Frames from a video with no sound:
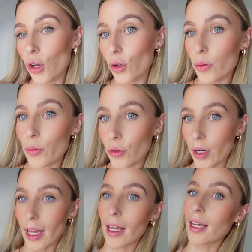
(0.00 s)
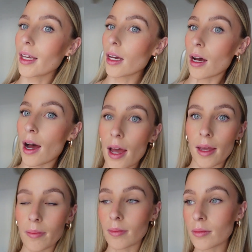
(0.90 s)
Good morning.
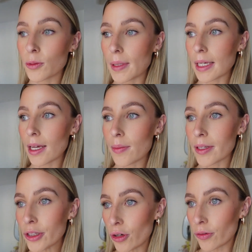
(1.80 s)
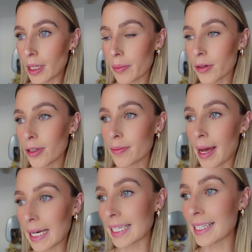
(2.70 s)
I'm speaking a bit softly because
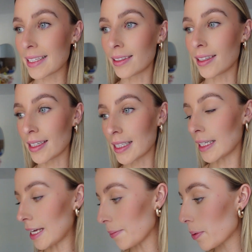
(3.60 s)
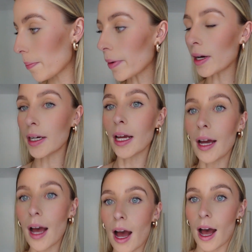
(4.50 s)
Matt is still asleep, but
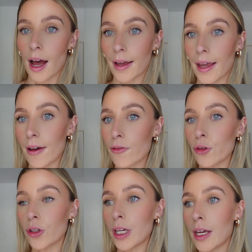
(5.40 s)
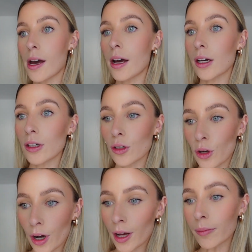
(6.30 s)
I have already
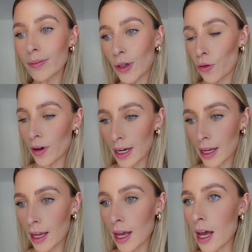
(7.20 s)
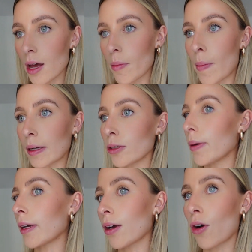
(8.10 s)
got up, got ready, about to
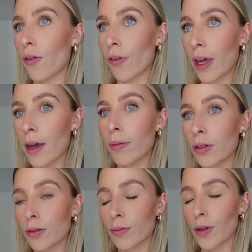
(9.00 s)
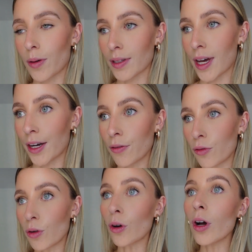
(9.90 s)
make a coffee, which I'm so excited
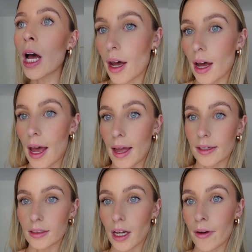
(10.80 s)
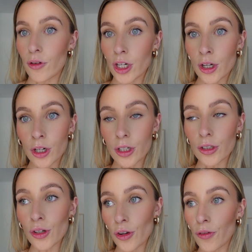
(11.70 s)
for. And I've already
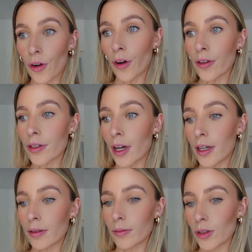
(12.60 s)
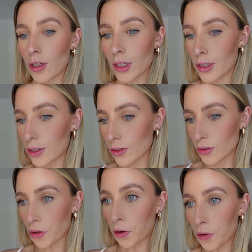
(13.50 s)
got two photos done, which is
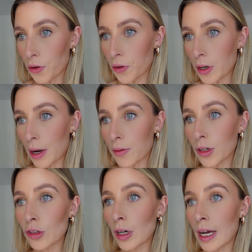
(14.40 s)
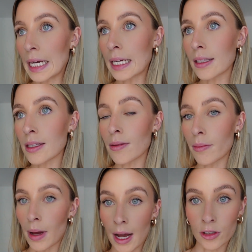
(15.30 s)
so good. I want to try
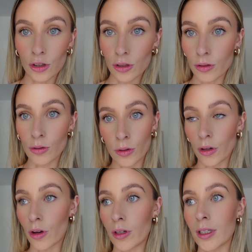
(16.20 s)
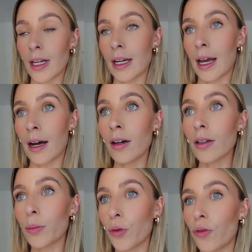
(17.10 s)
smash all the content
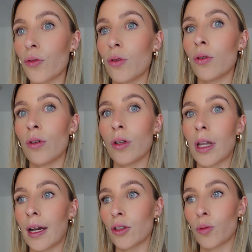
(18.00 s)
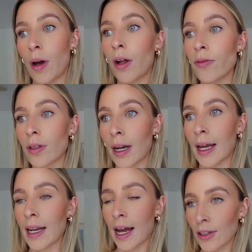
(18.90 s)
out before like 12, so I
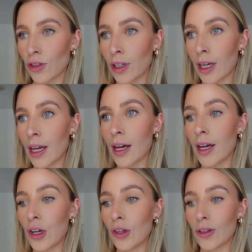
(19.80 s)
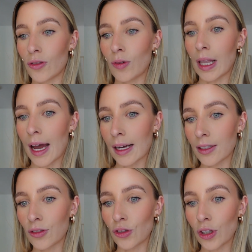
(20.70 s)
can actually just
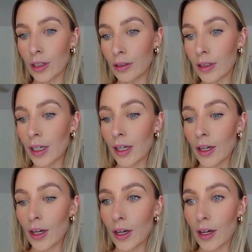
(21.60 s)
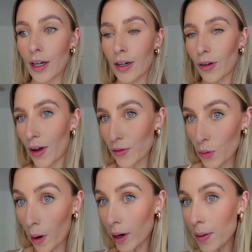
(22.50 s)
relax and chill and not have to
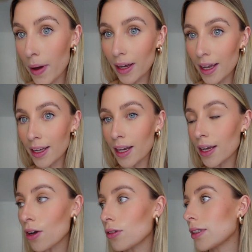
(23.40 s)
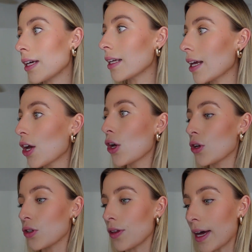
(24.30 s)
worry about getting any content.
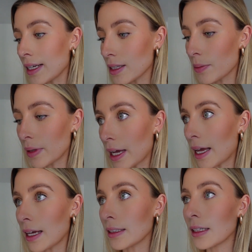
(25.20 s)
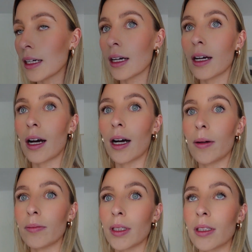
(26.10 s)
So that is the plan.
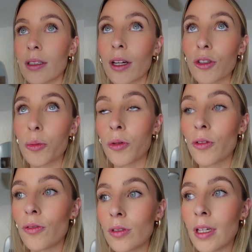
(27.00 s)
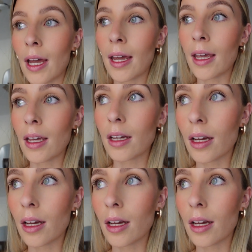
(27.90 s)
It's such a beautiful day.